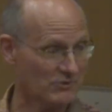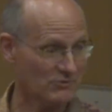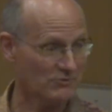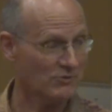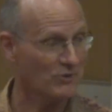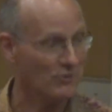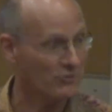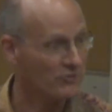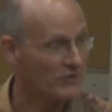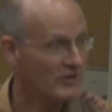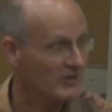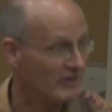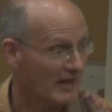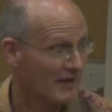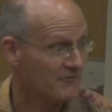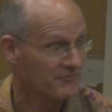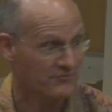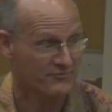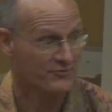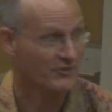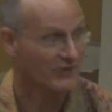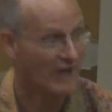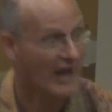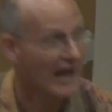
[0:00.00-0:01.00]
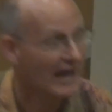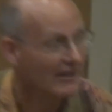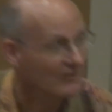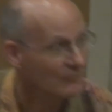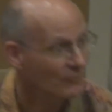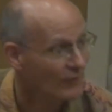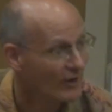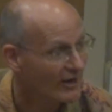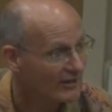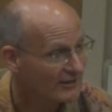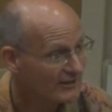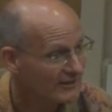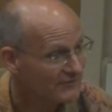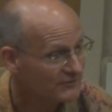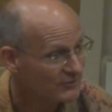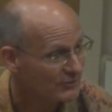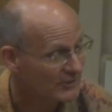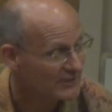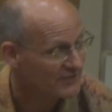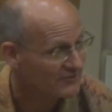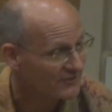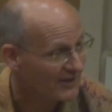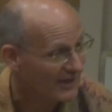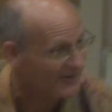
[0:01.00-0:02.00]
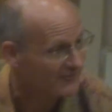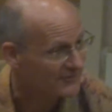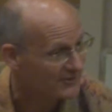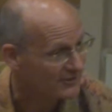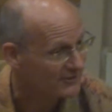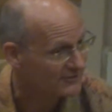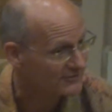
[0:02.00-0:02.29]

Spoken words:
Do you think I've forgotten where I lived 25